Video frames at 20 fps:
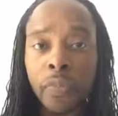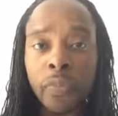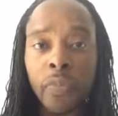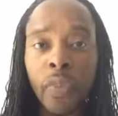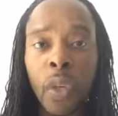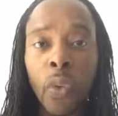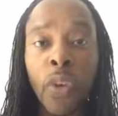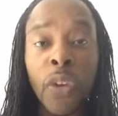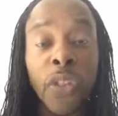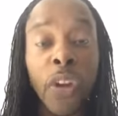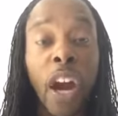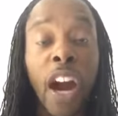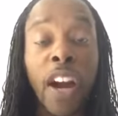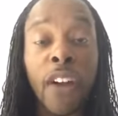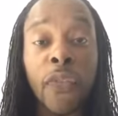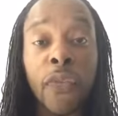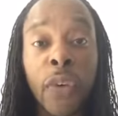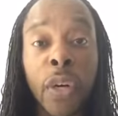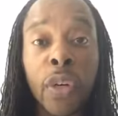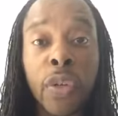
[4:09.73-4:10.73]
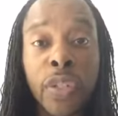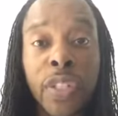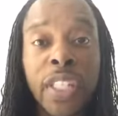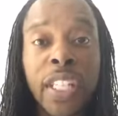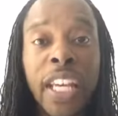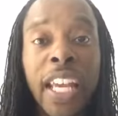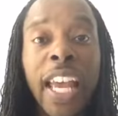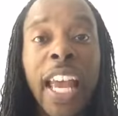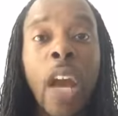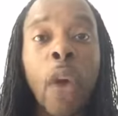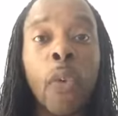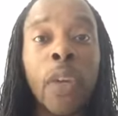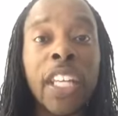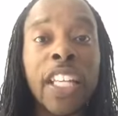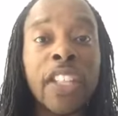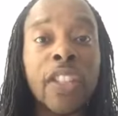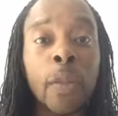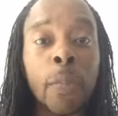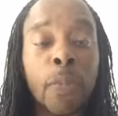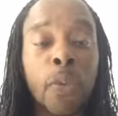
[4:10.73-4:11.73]
with our votes and we
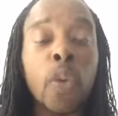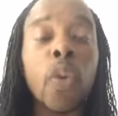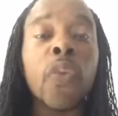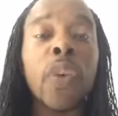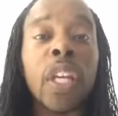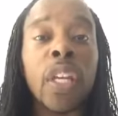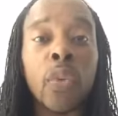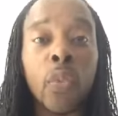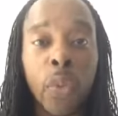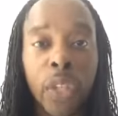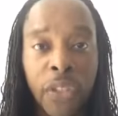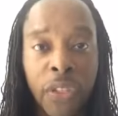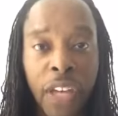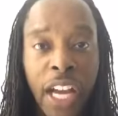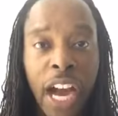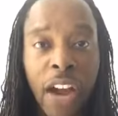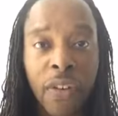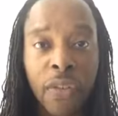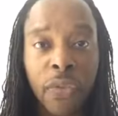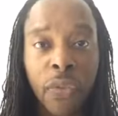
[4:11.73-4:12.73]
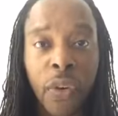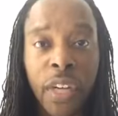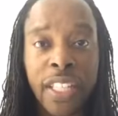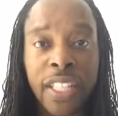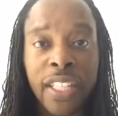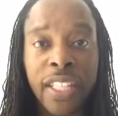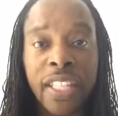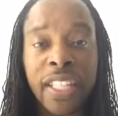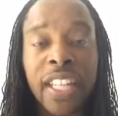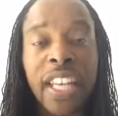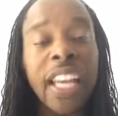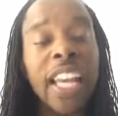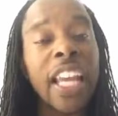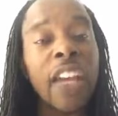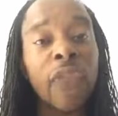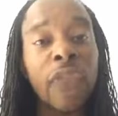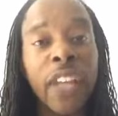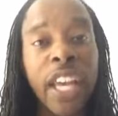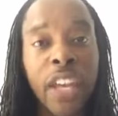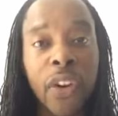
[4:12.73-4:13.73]
need to prove it with our voices.
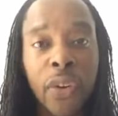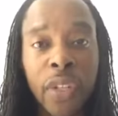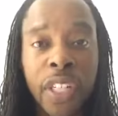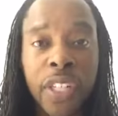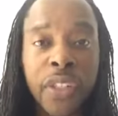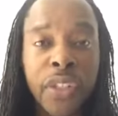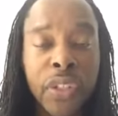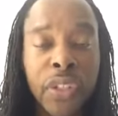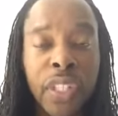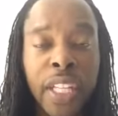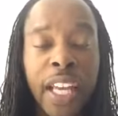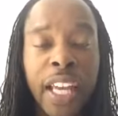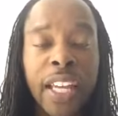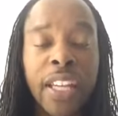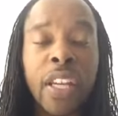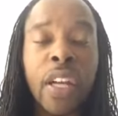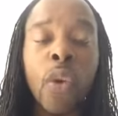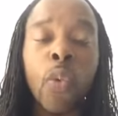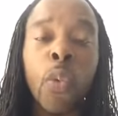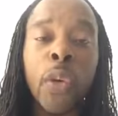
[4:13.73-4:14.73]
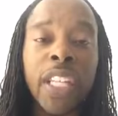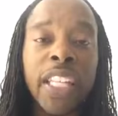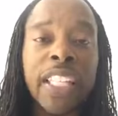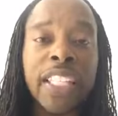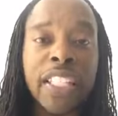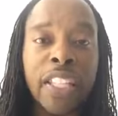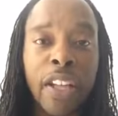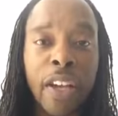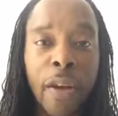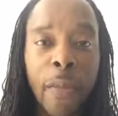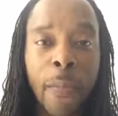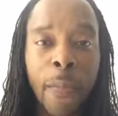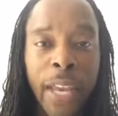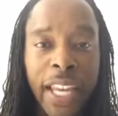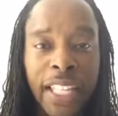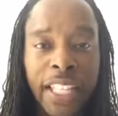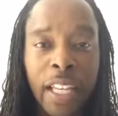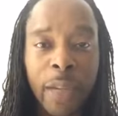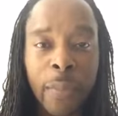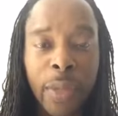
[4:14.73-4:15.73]
If they don't understand, we need to
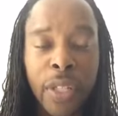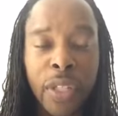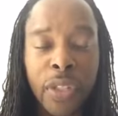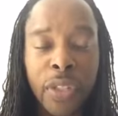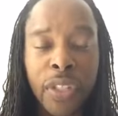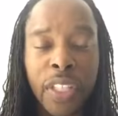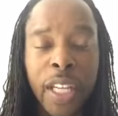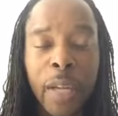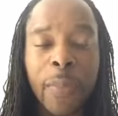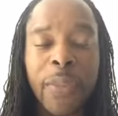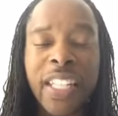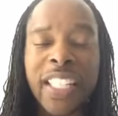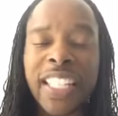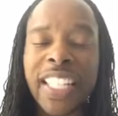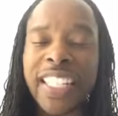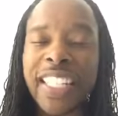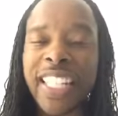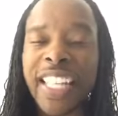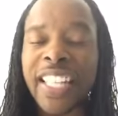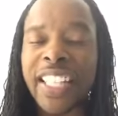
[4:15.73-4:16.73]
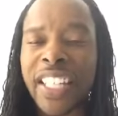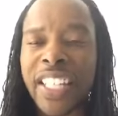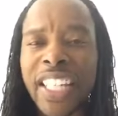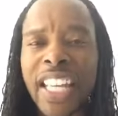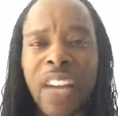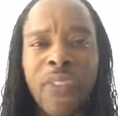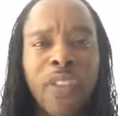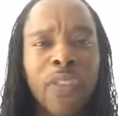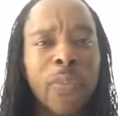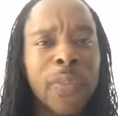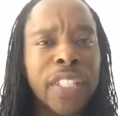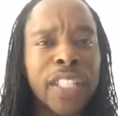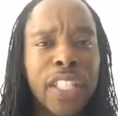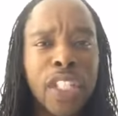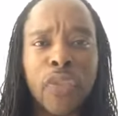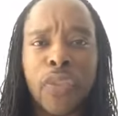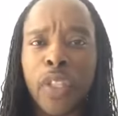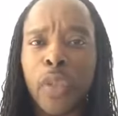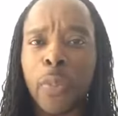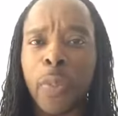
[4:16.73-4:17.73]
make them understand because at the end of the day, we've been
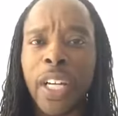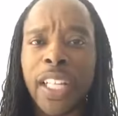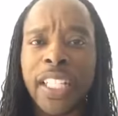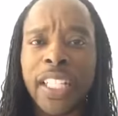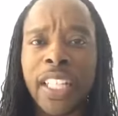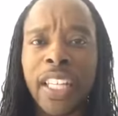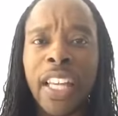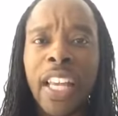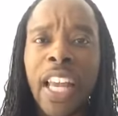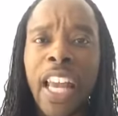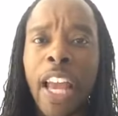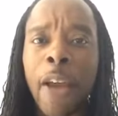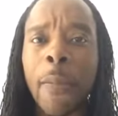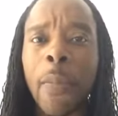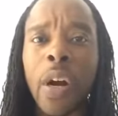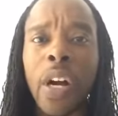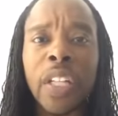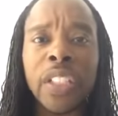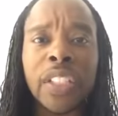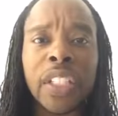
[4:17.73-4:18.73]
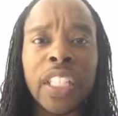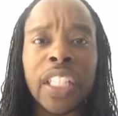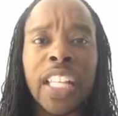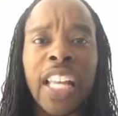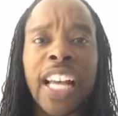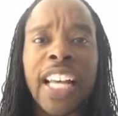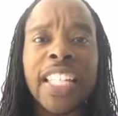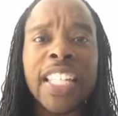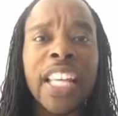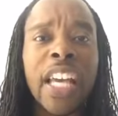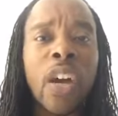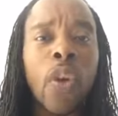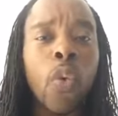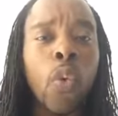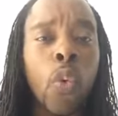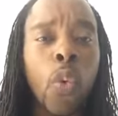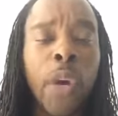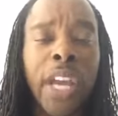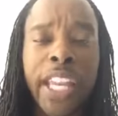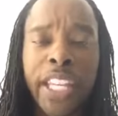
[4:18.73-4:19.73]
disrespected and marginalized
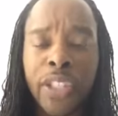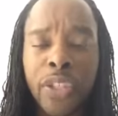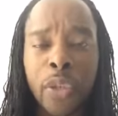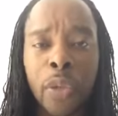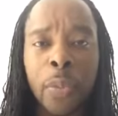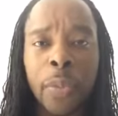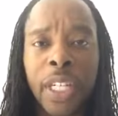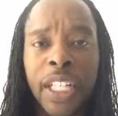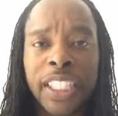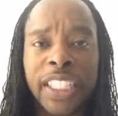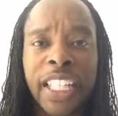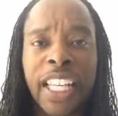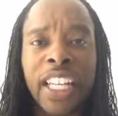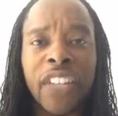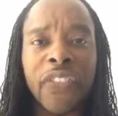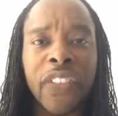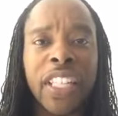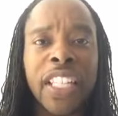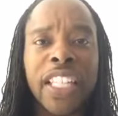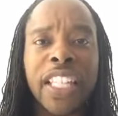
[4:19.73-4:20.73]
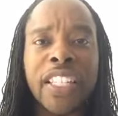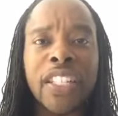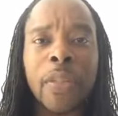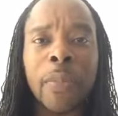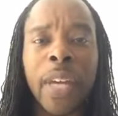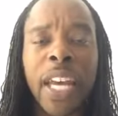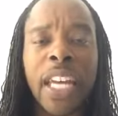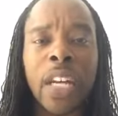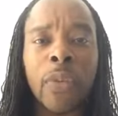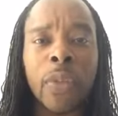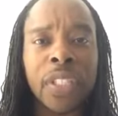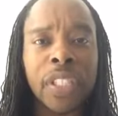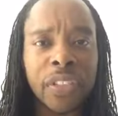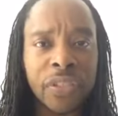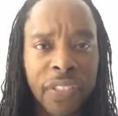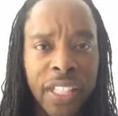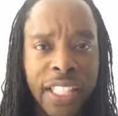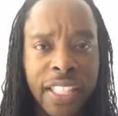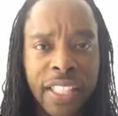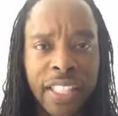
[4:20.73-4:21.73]
way too much. And it really doesn't matter what the
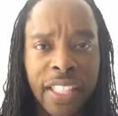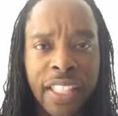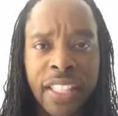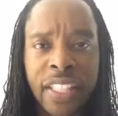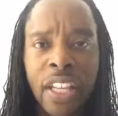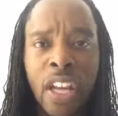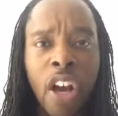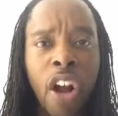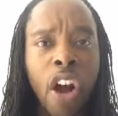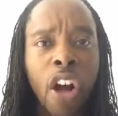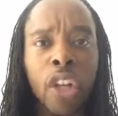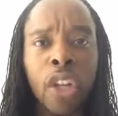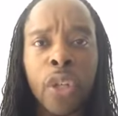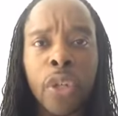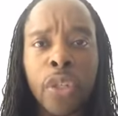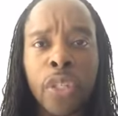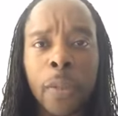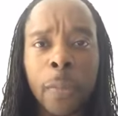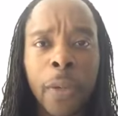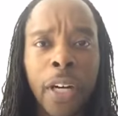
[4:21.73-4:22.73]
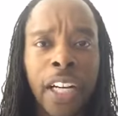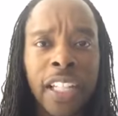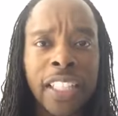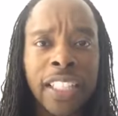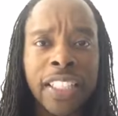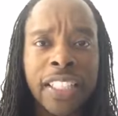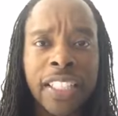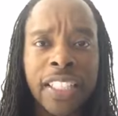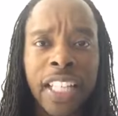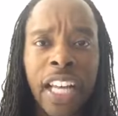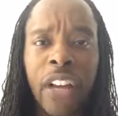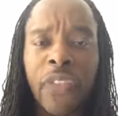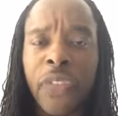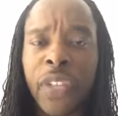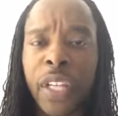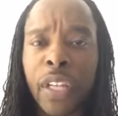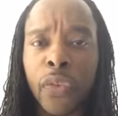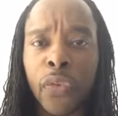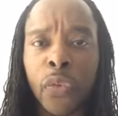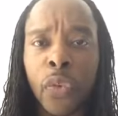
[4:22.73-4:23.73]
race is. All of those apologists out
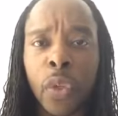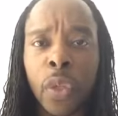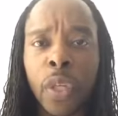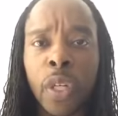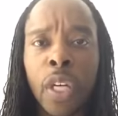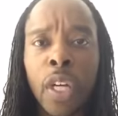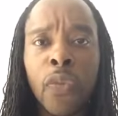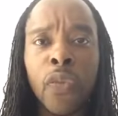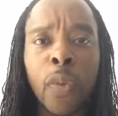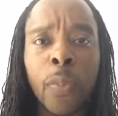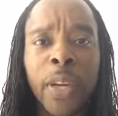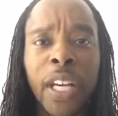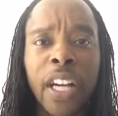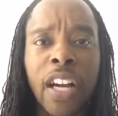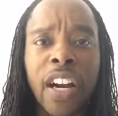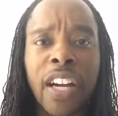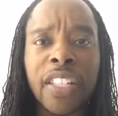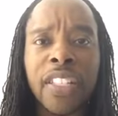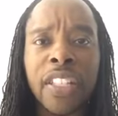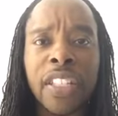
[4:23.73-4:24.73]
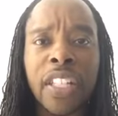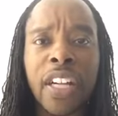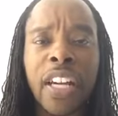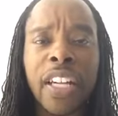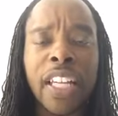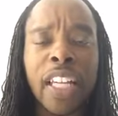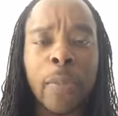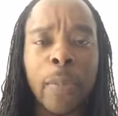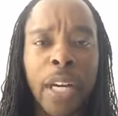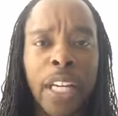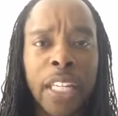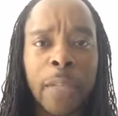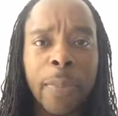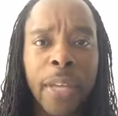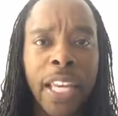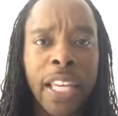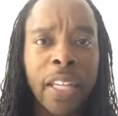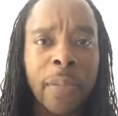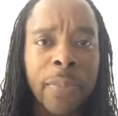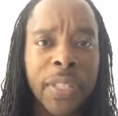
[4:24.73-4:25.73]
there for, for Ben Carson talking about he
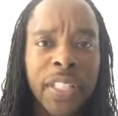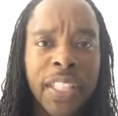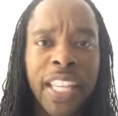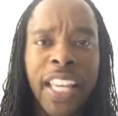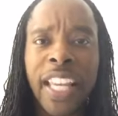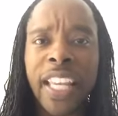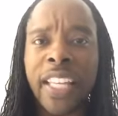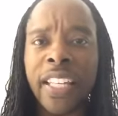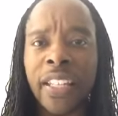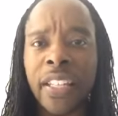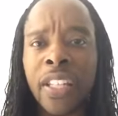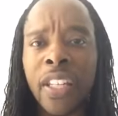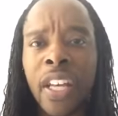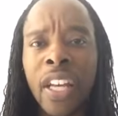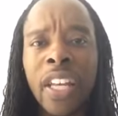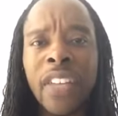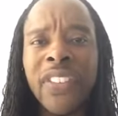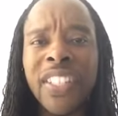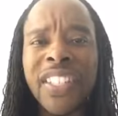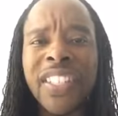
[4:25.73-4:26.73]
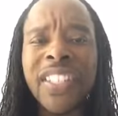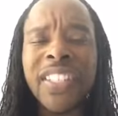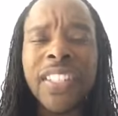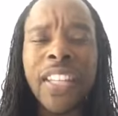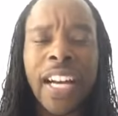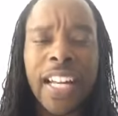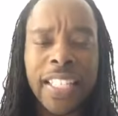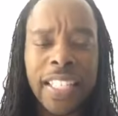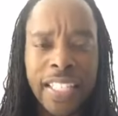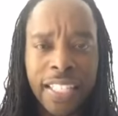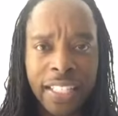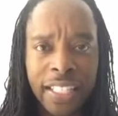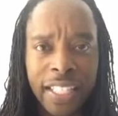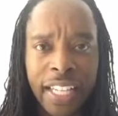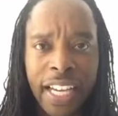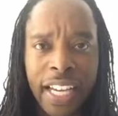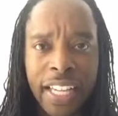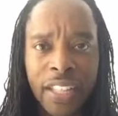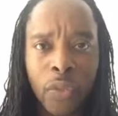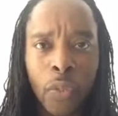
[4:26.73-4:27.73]
made a mistake. And this is nonsense,
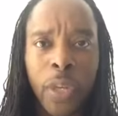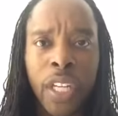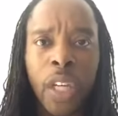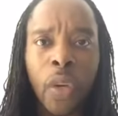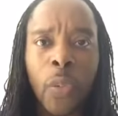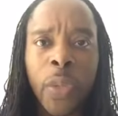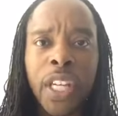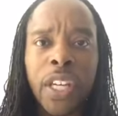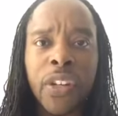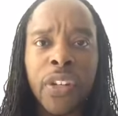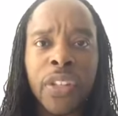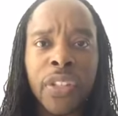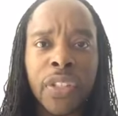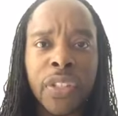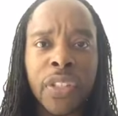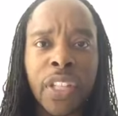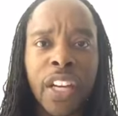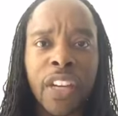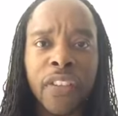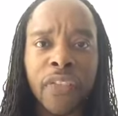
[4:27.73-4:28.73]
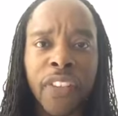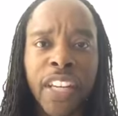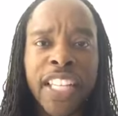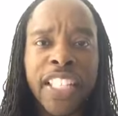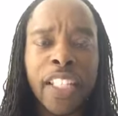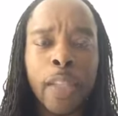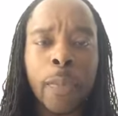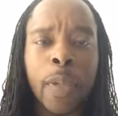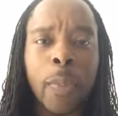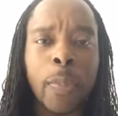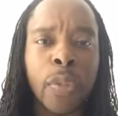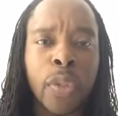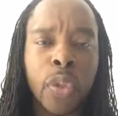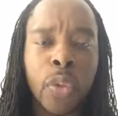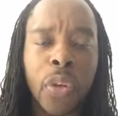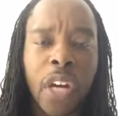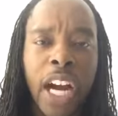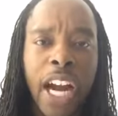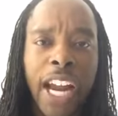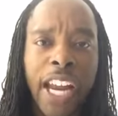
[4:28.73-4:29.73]
guys. When are we going to start raising people
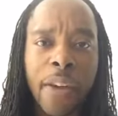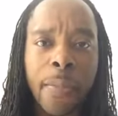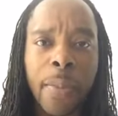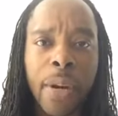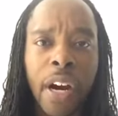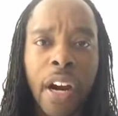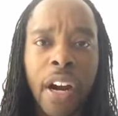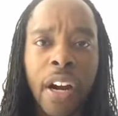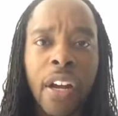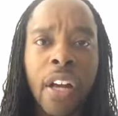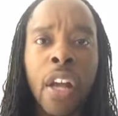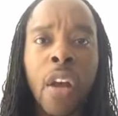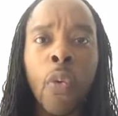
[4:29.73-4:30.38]
to a higher bar?